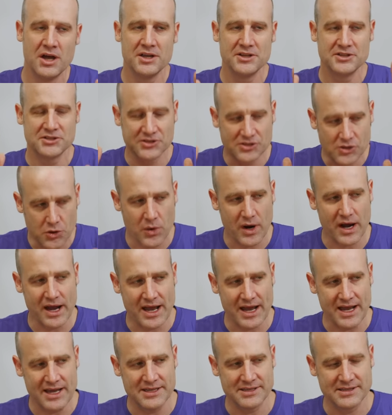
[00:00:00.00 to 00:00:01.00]

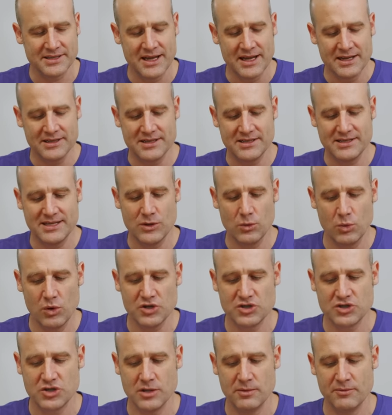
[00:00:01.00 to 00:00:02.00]
squares to see
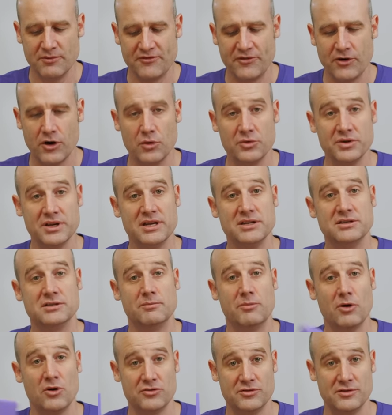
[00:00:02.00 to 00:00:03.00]
which of them fold into
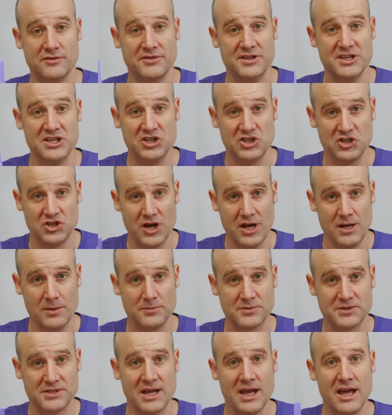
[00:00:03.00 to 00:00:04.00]
both of these
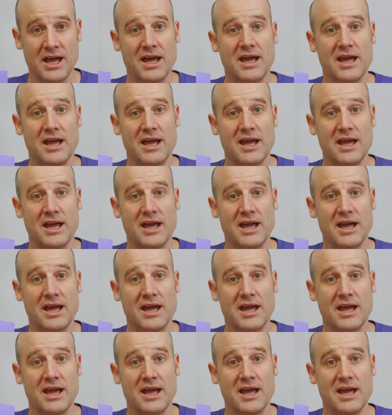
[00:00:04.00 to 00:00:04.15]
shapes.